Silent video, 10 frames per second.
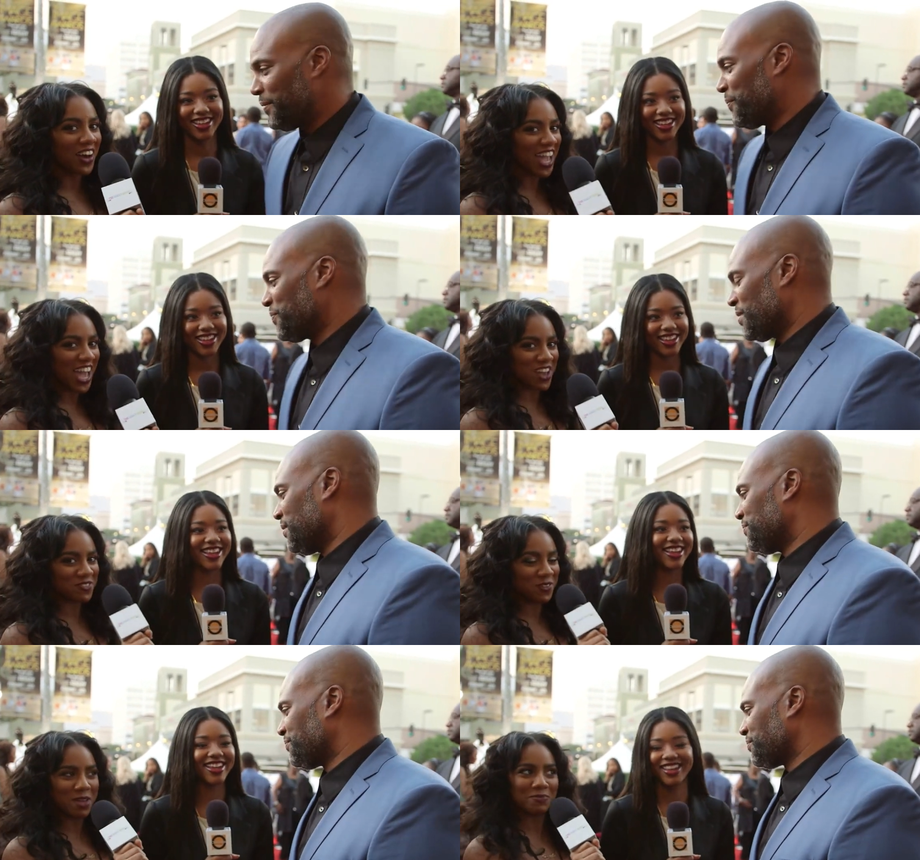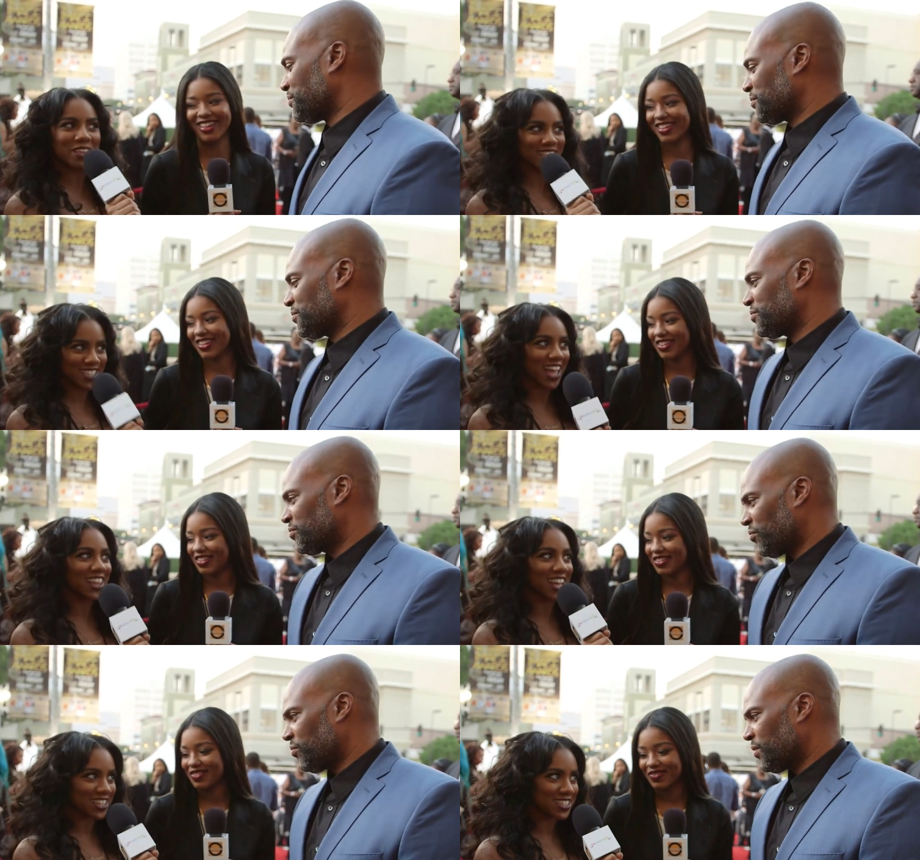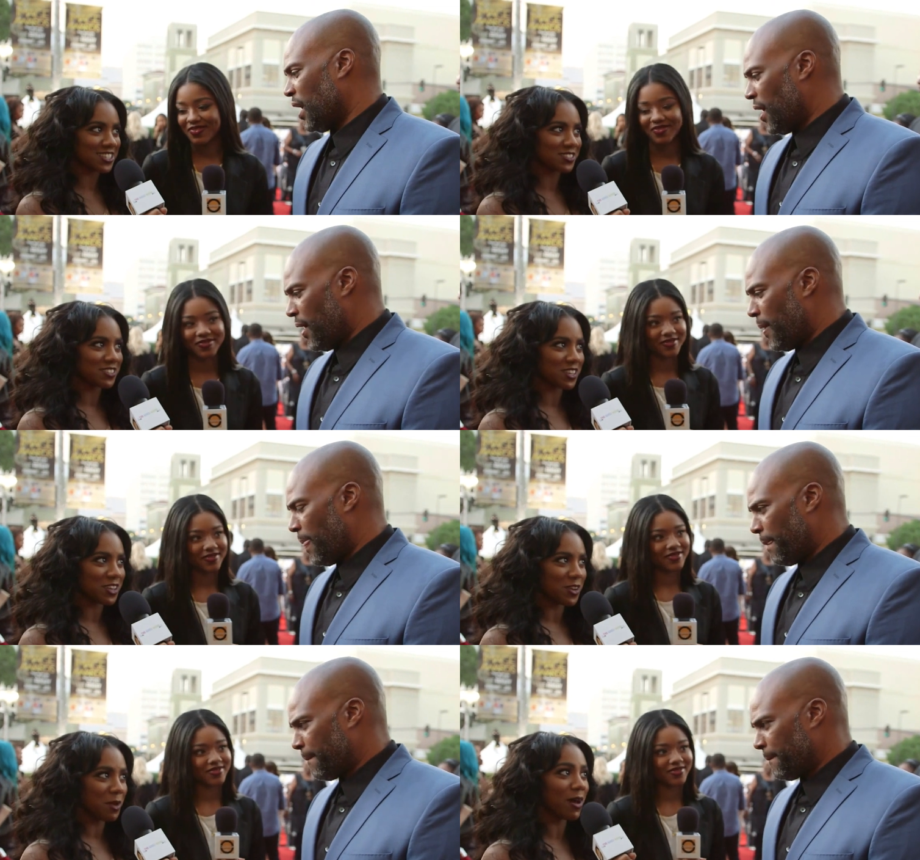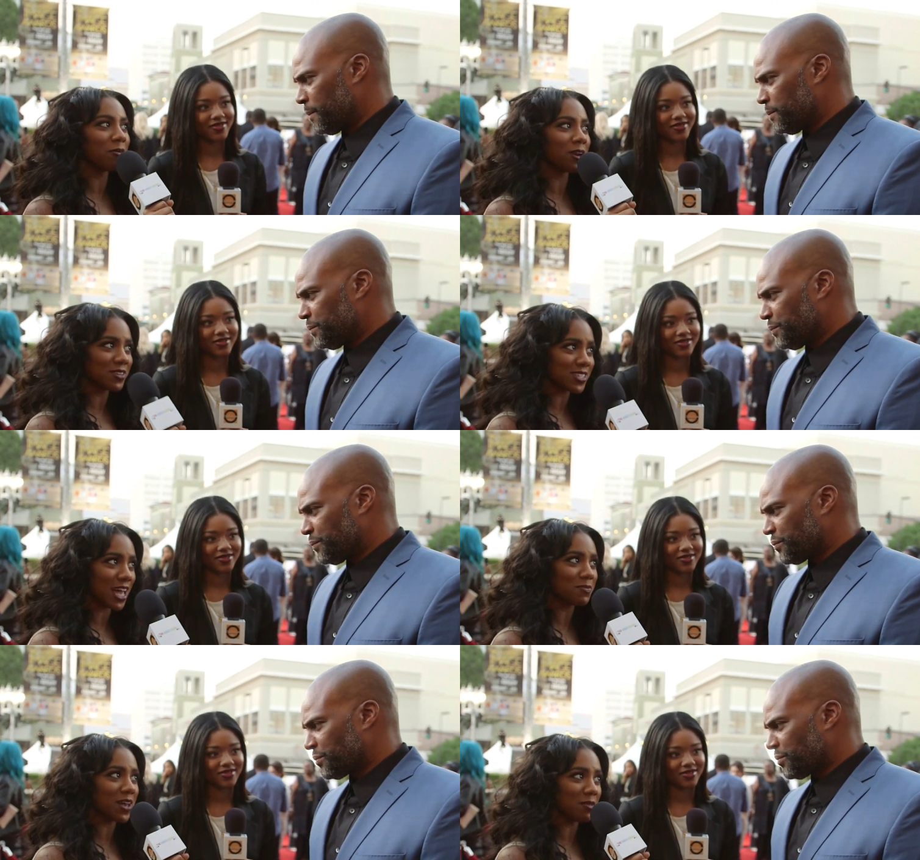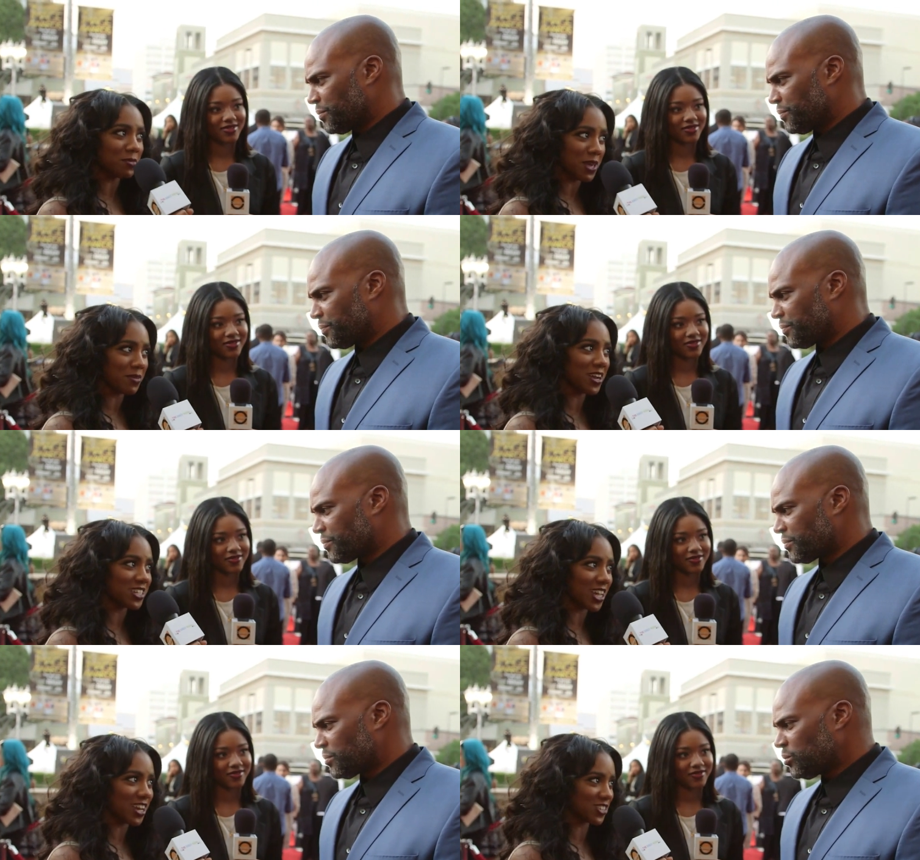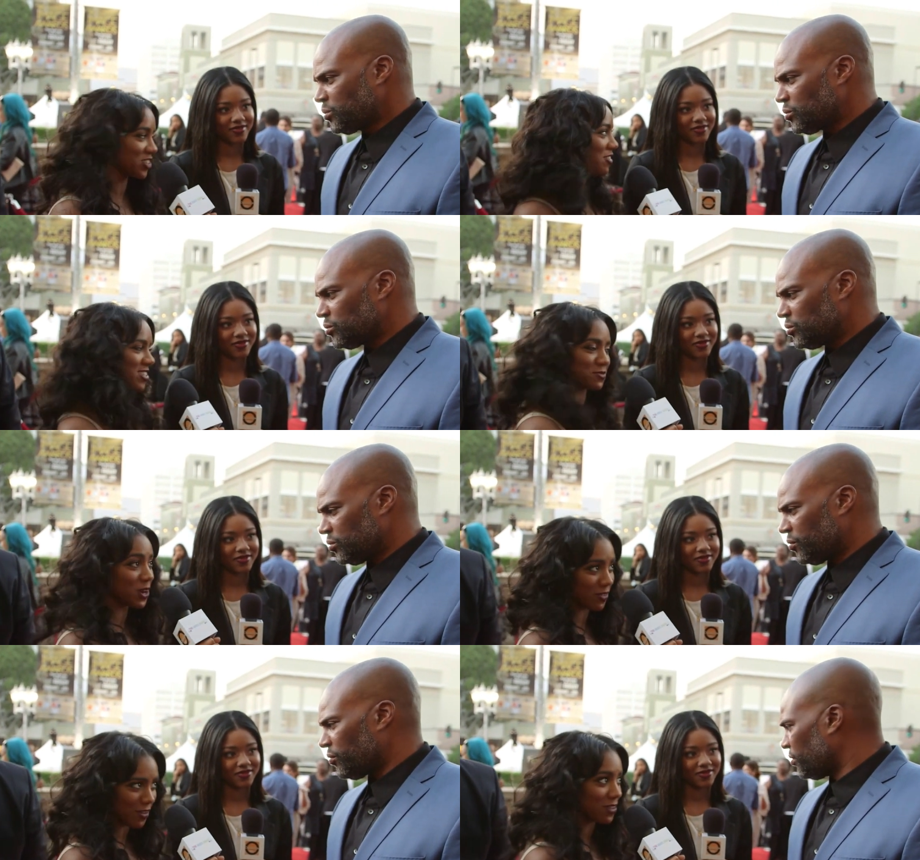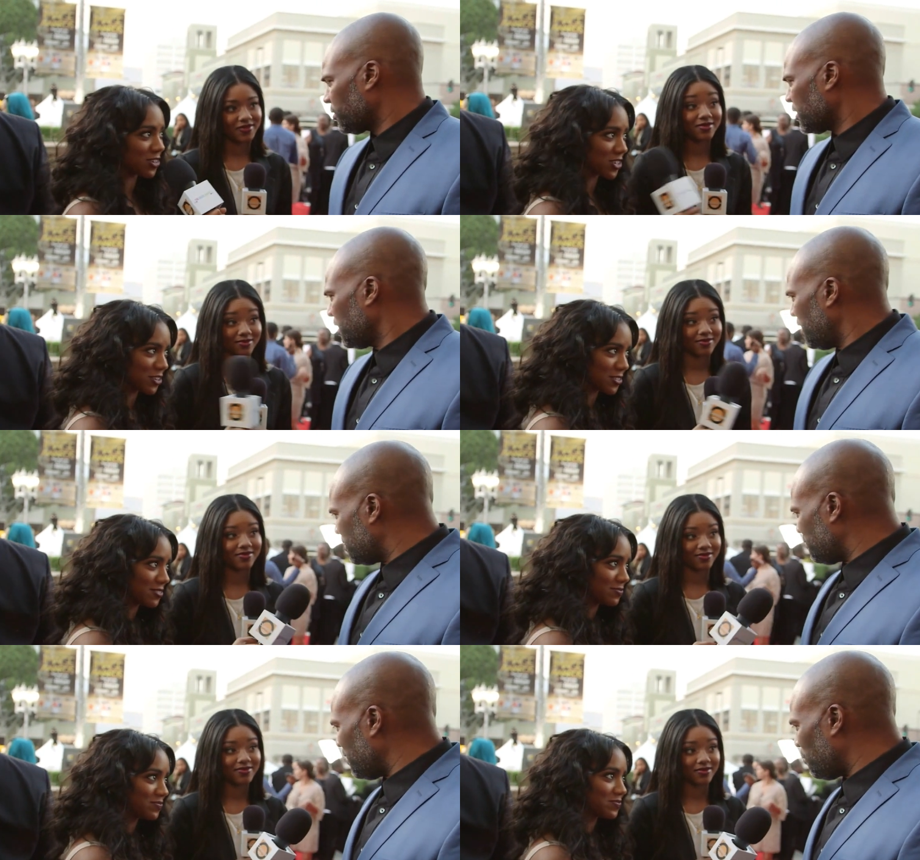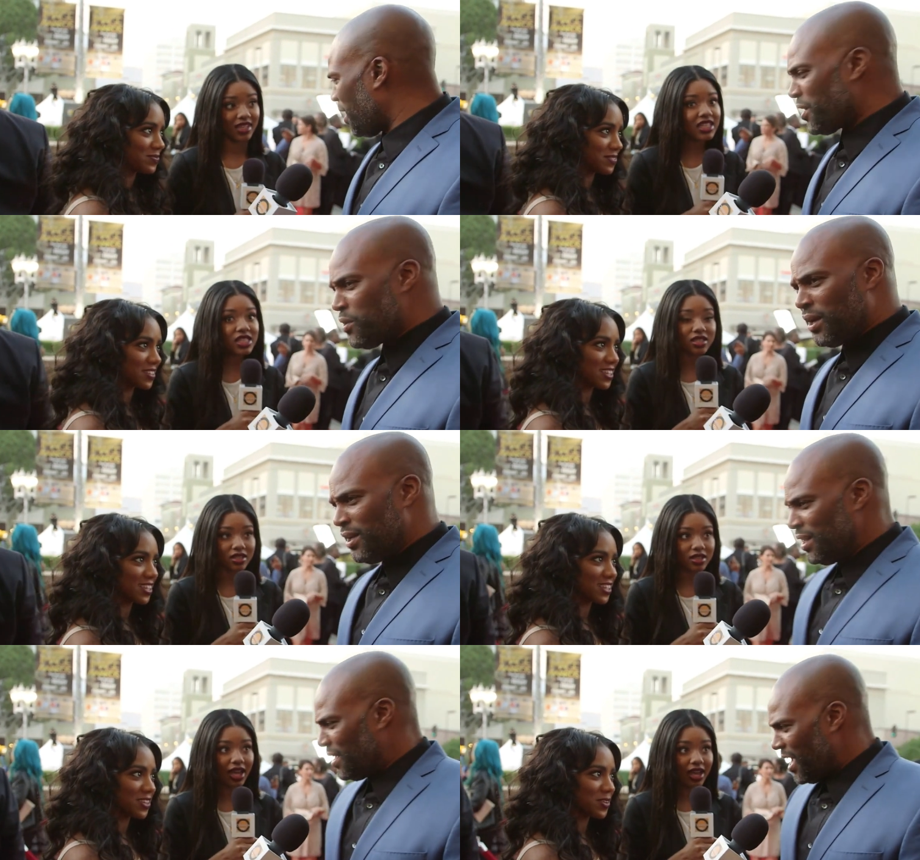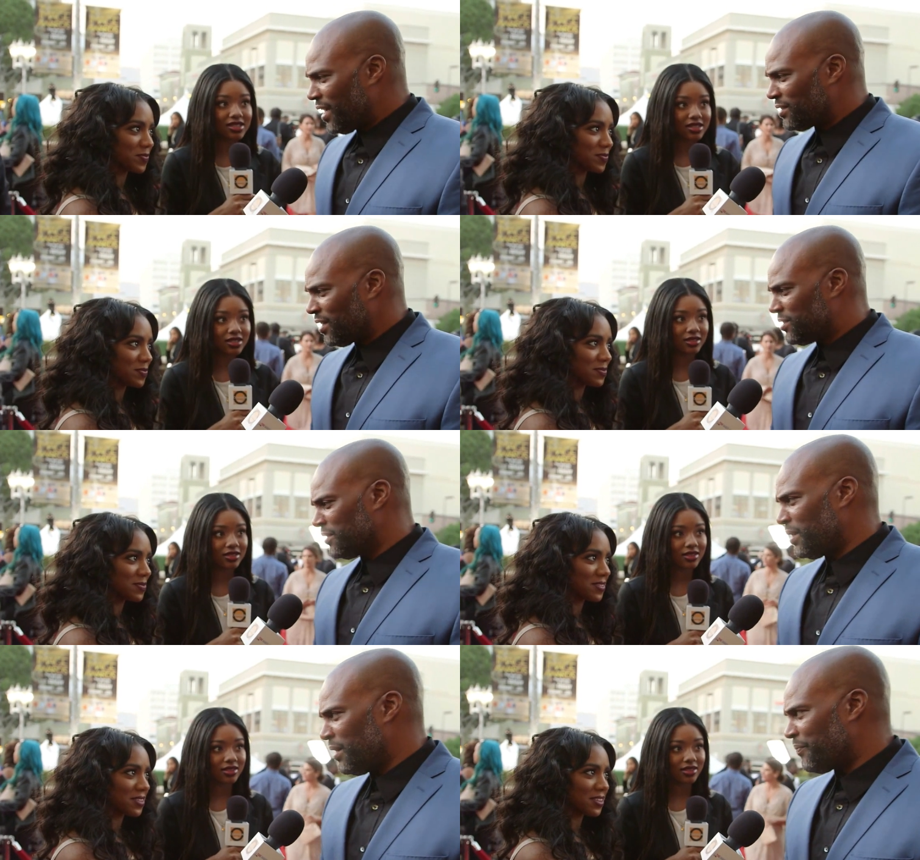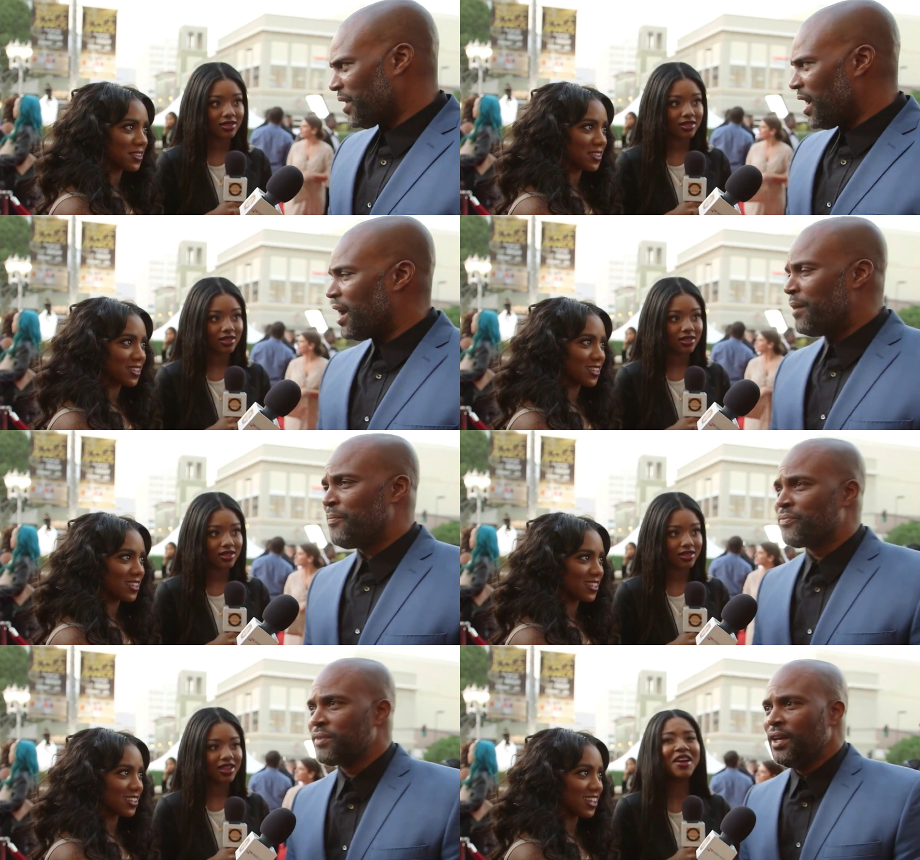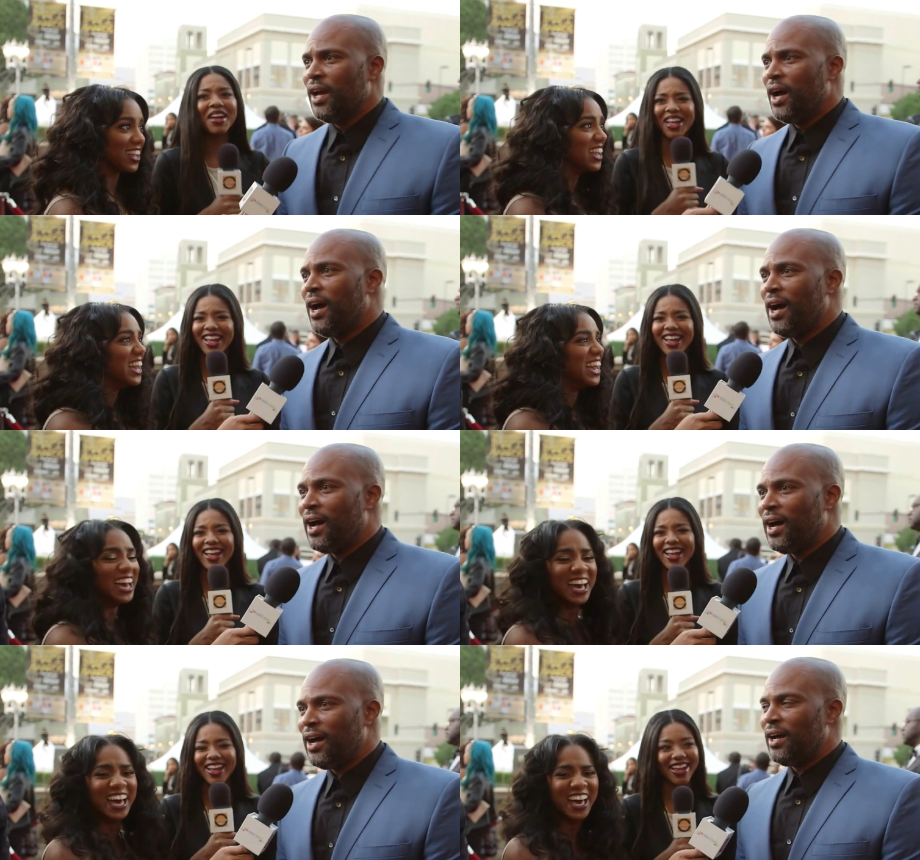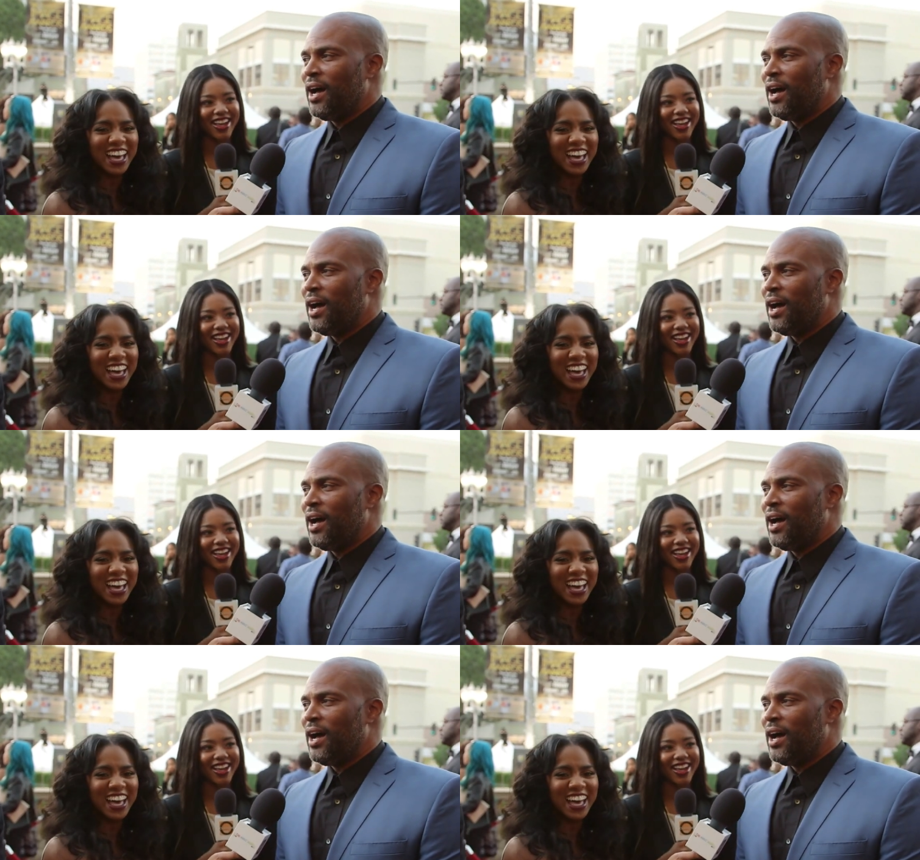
Speaker 1: Okay, wait, please tell us. Uh-huh about what it was like being on Being Mary Jane because you know it's one of my favorite shows.
Speaker 2: Is it really? Why are it's, you? yes. I gotta talk to your mom. Um, uh,